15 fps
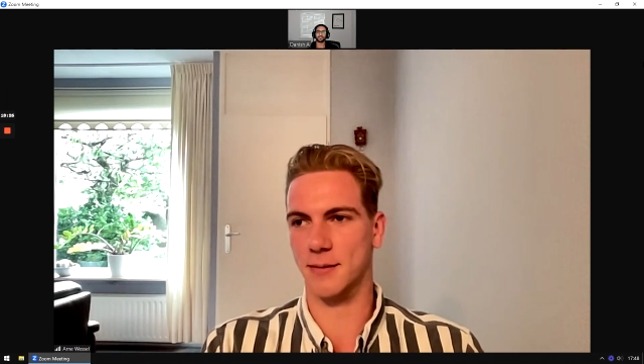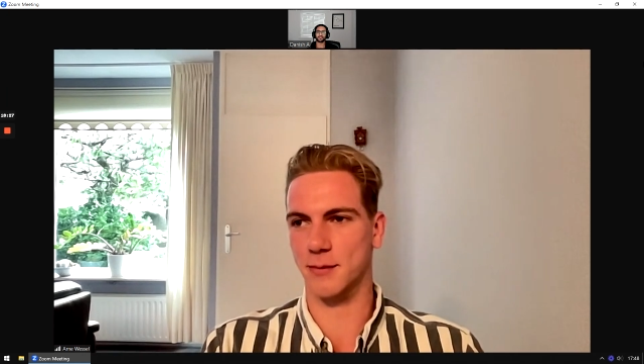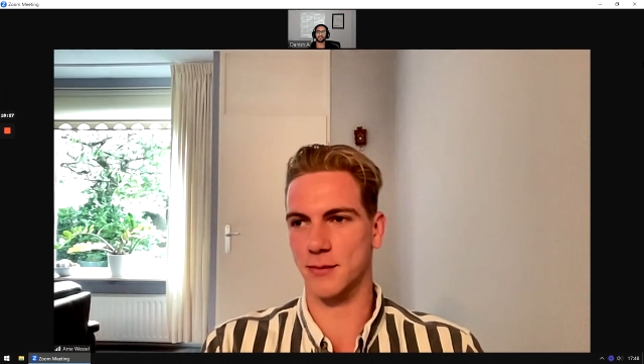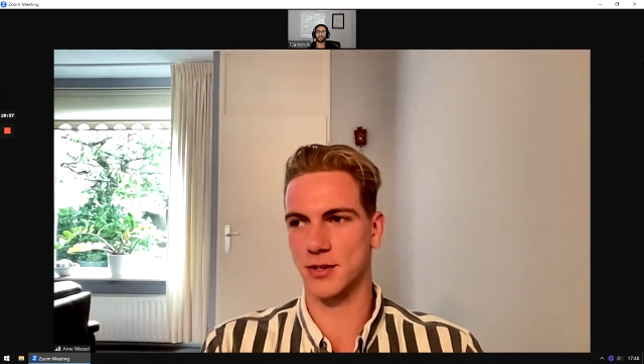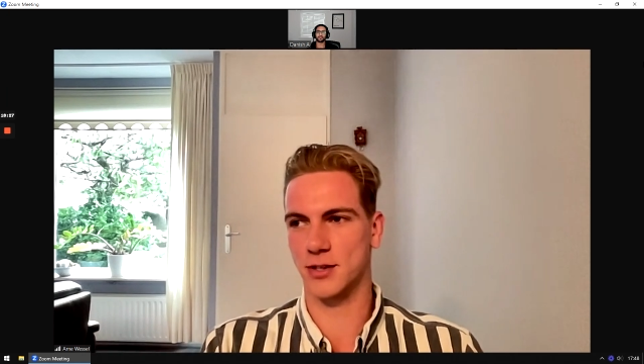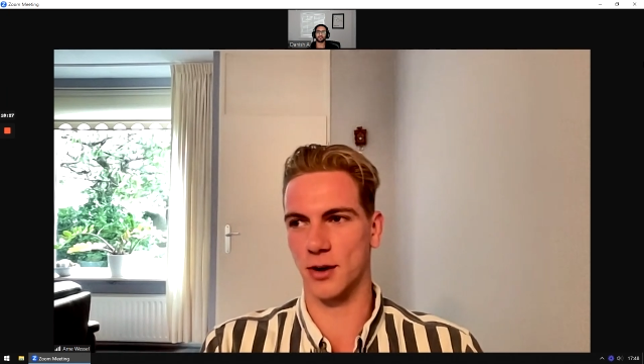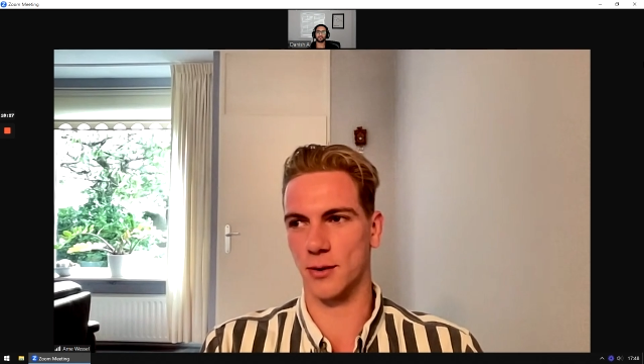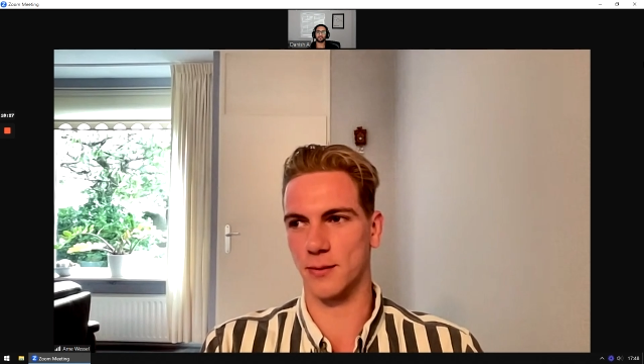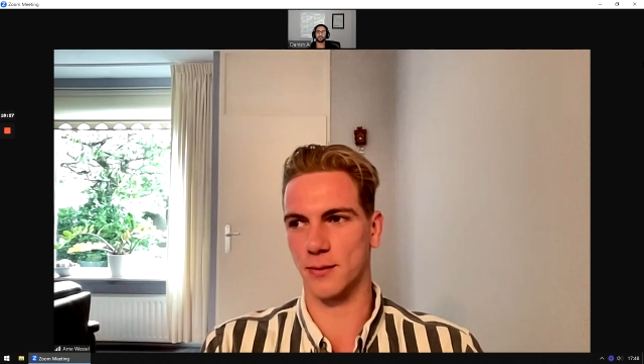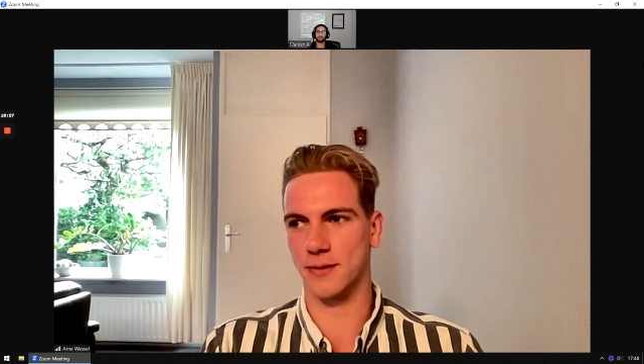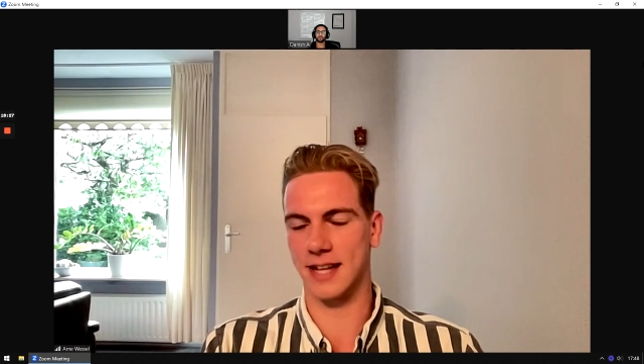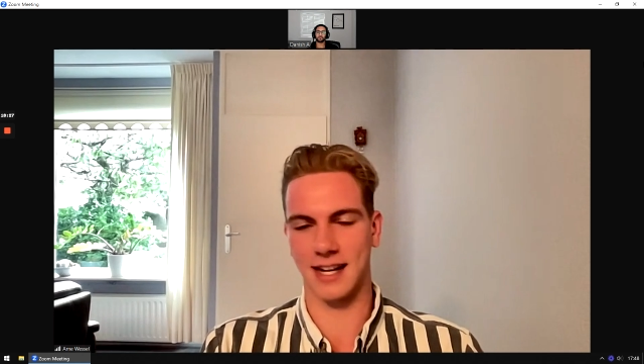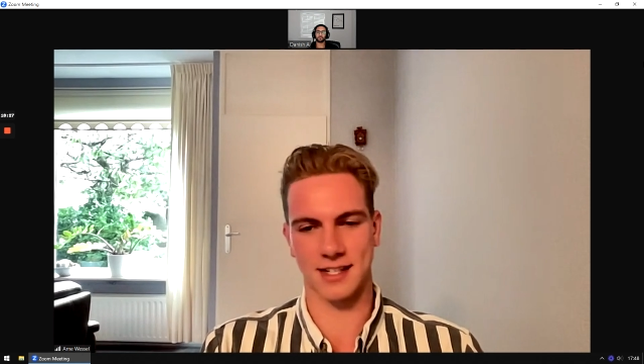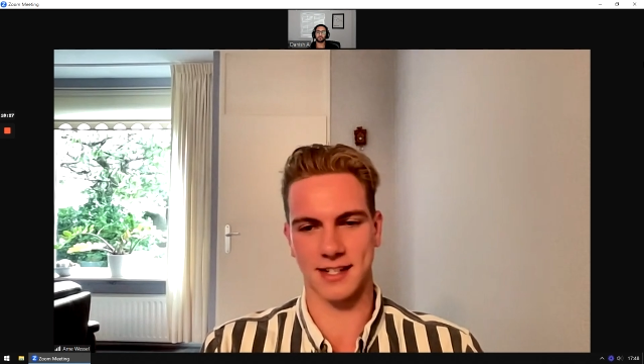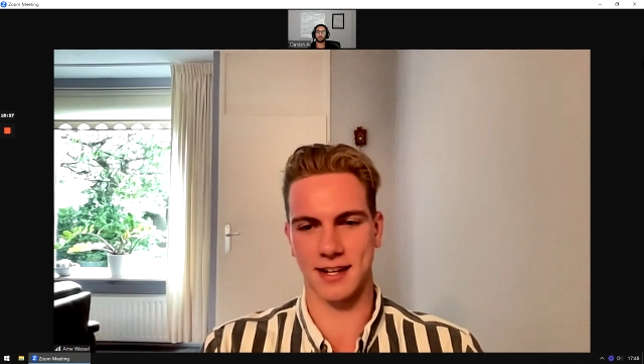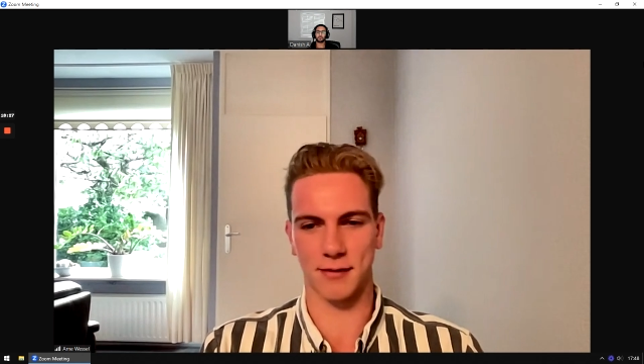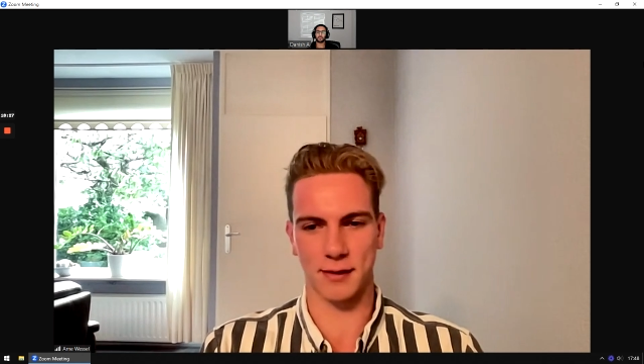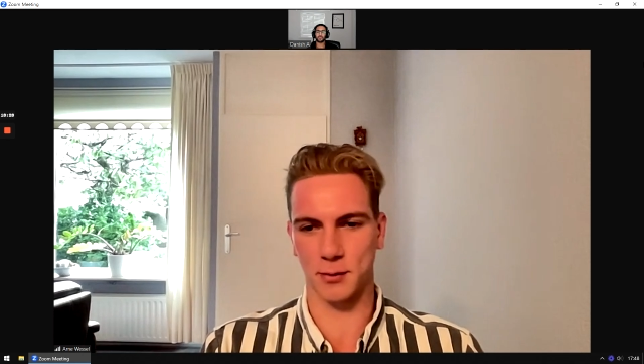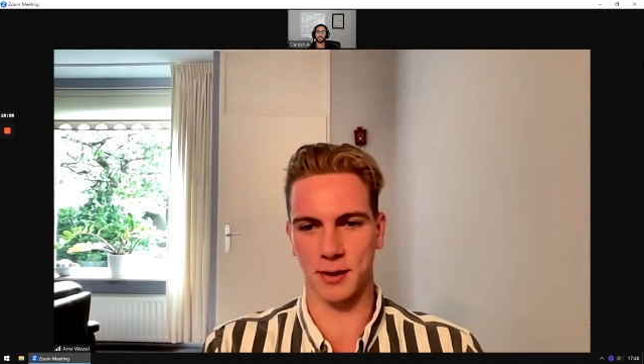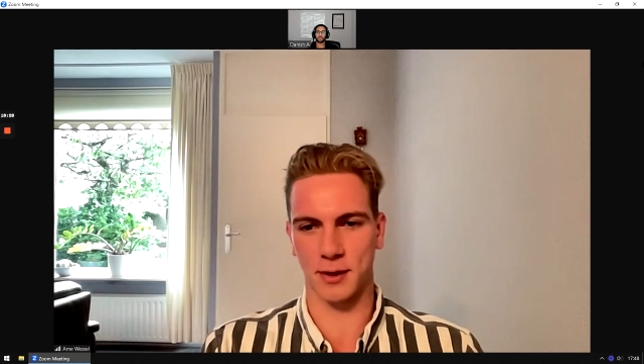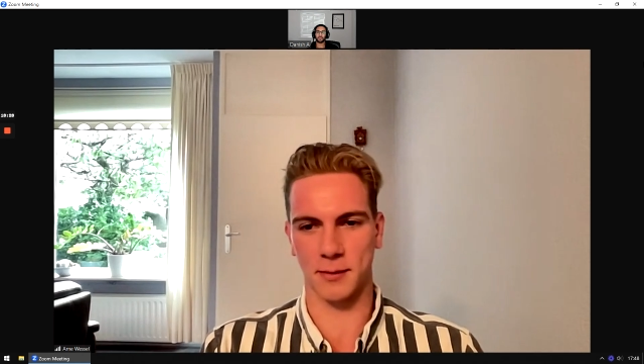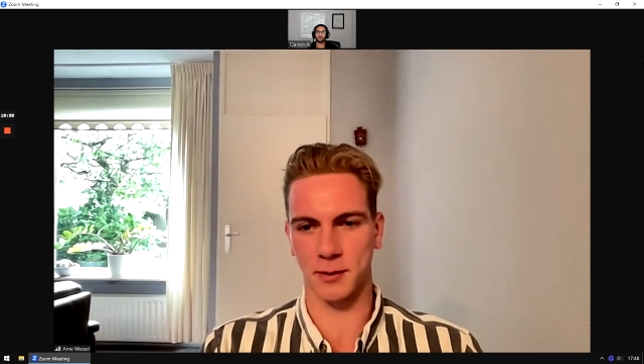So that's definitely
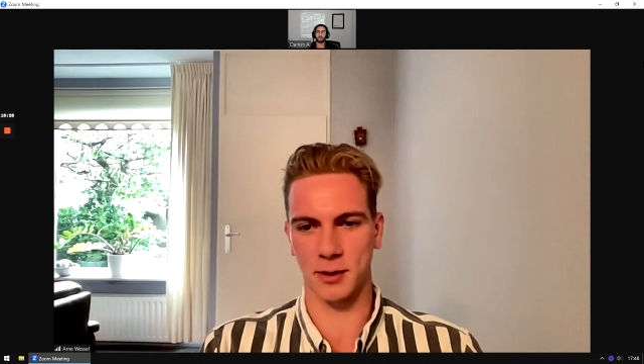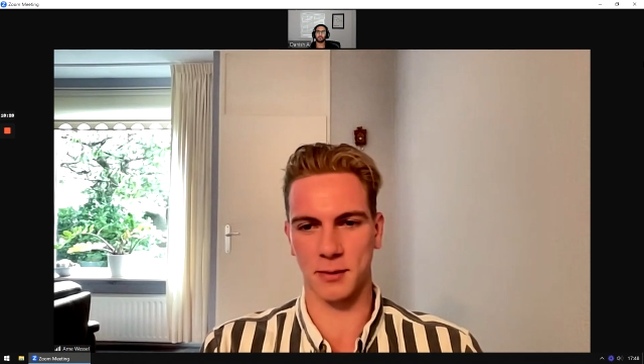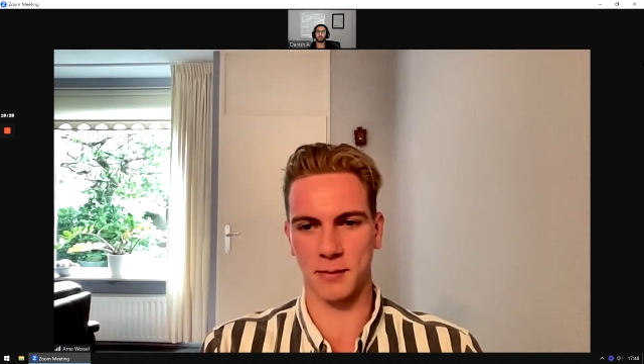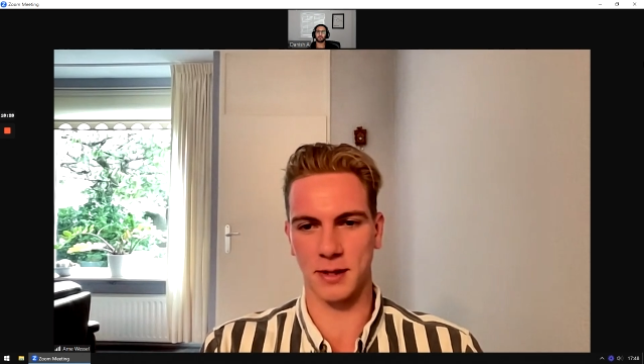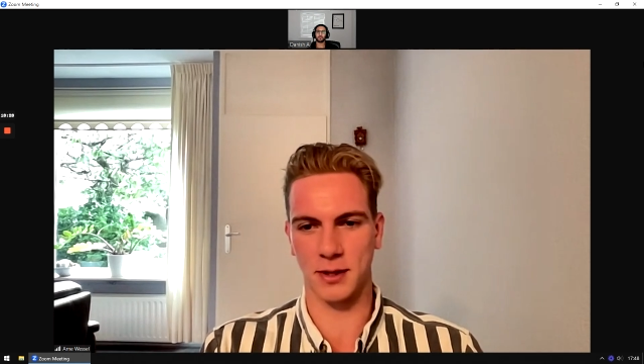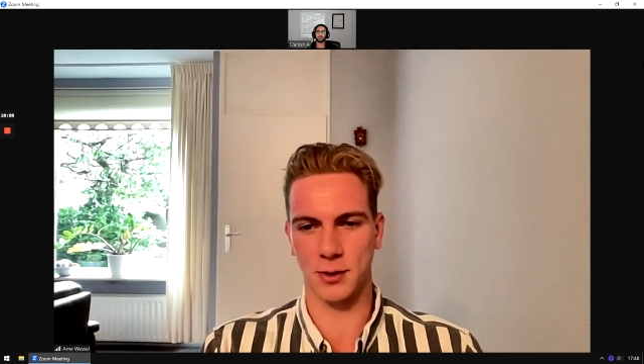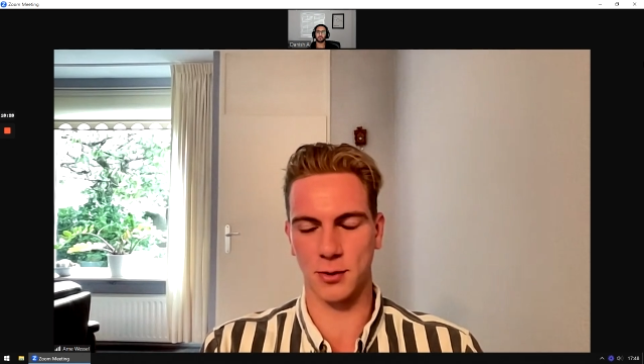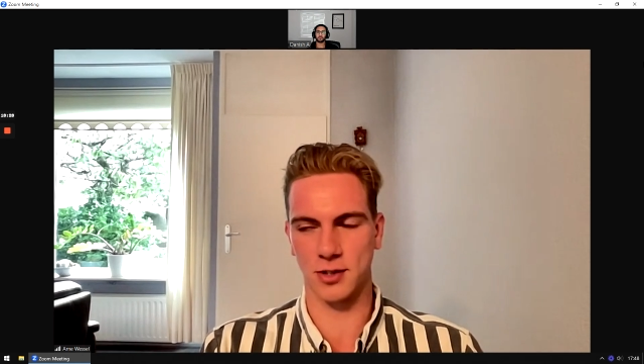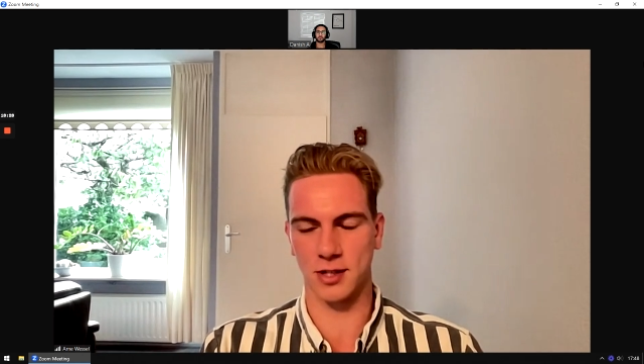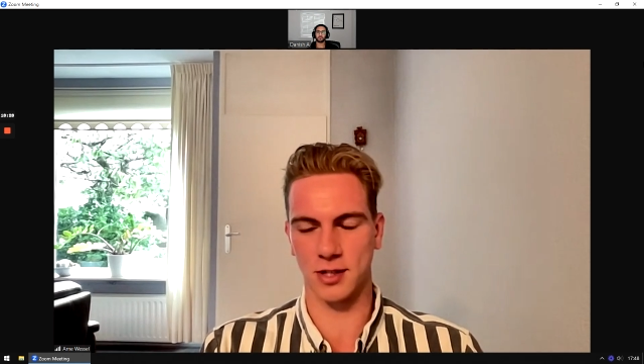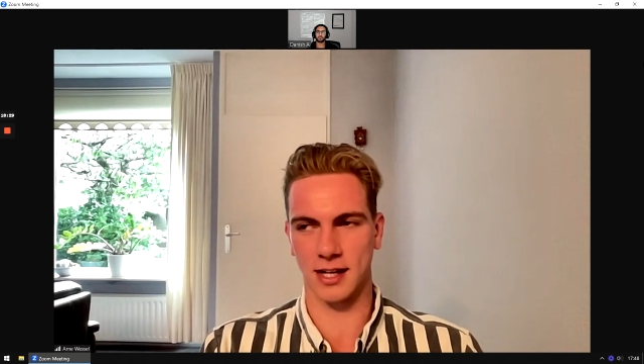what I'm going to be using.